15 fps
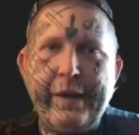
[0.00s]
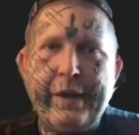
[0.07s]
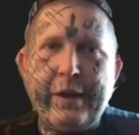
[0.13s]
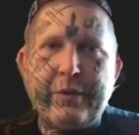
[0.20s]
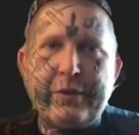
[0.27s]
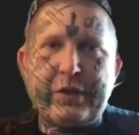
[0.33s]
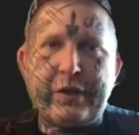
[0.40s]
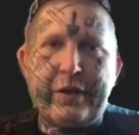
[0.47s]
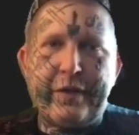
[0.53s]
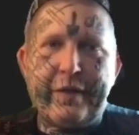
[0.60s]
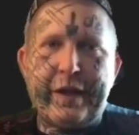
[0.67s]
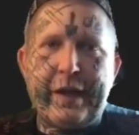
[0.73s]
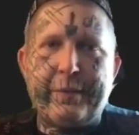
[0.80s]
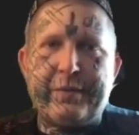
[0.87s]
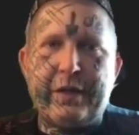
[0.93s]
We're just gonna leave
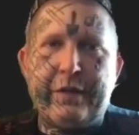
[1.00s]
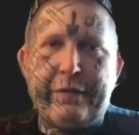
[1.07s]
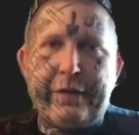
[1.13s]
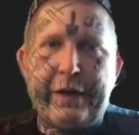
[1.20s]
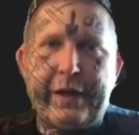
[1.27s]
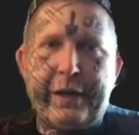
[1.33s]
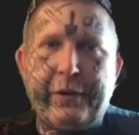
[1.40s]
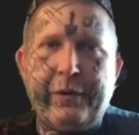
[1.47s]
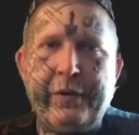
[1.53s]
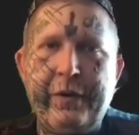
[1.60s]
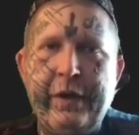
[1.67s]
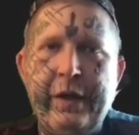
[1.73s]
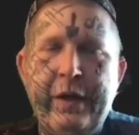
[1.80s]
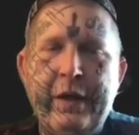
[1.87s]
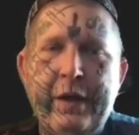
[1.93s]
that empty for now.
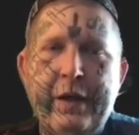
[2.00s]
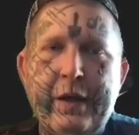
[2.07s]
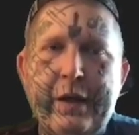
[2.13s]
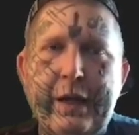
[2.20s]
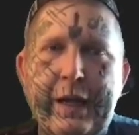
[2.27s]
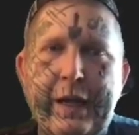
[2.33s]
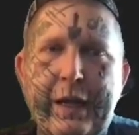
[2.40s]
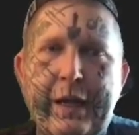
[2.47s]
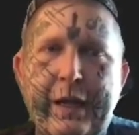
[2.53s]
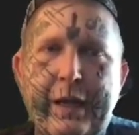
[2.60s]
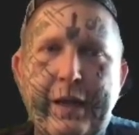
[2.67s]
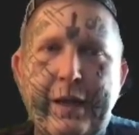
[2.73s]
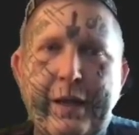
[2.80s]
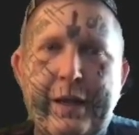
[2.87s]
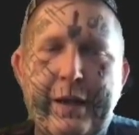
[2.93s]

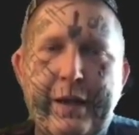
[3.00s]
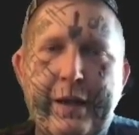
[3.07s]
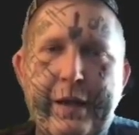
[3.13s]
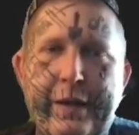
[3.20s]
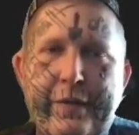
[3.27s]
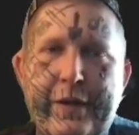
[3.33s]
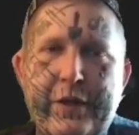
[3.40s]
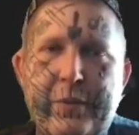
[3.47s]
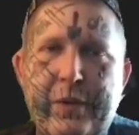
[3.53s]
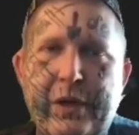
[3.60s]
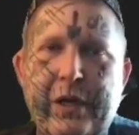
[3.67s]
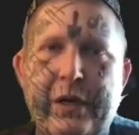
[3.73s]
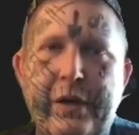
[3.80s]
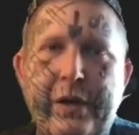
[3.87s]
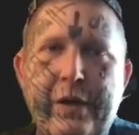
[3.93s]
And that should be
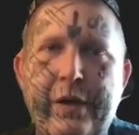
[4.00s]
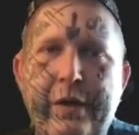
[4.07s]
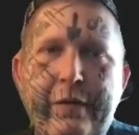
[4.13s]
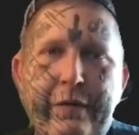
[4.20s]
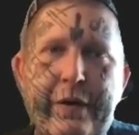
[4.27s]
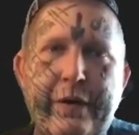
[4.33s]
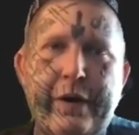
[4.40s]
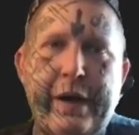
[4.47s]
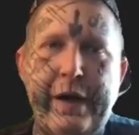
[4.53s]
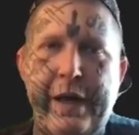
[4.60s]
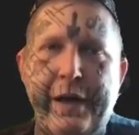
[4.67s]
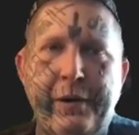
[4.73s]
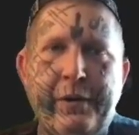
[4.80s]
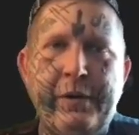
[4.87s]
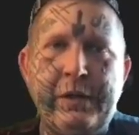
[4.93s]
good for right
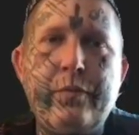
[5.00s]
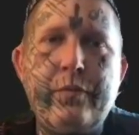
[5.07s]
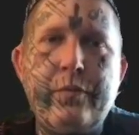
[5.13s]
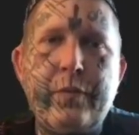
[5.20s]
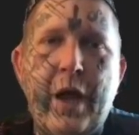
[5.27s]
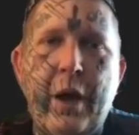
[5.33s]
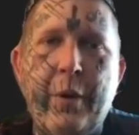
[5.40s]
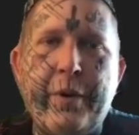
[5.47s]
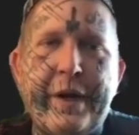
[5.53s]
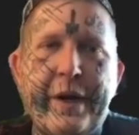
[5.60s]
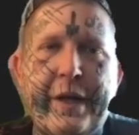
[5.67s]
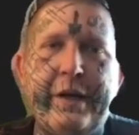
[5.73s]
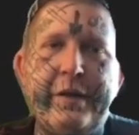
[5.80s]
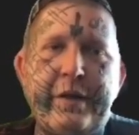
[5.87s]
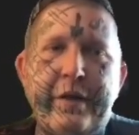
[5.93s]
now. Now we're gonna
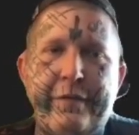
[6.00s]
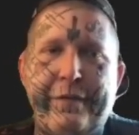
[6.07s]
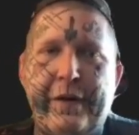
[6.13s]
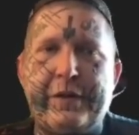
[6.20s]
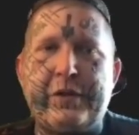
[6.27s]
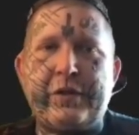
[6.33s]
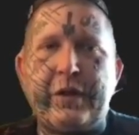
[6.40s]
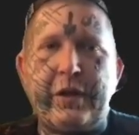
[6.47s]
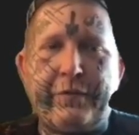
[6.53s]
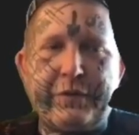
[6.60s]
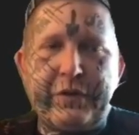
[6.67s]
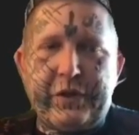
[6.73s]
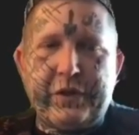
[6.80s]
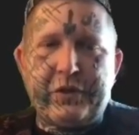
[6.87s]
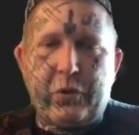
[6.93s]
get into the fun stuff
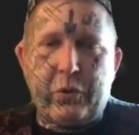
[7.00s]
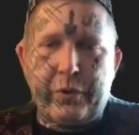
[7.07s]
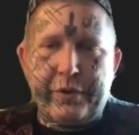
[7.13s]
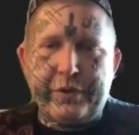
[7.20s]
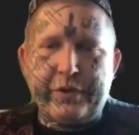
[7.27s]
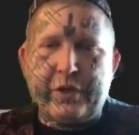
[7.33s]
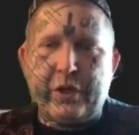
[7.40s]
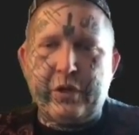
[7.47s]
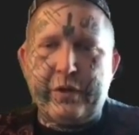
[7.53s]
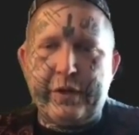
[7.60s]
with Discord. So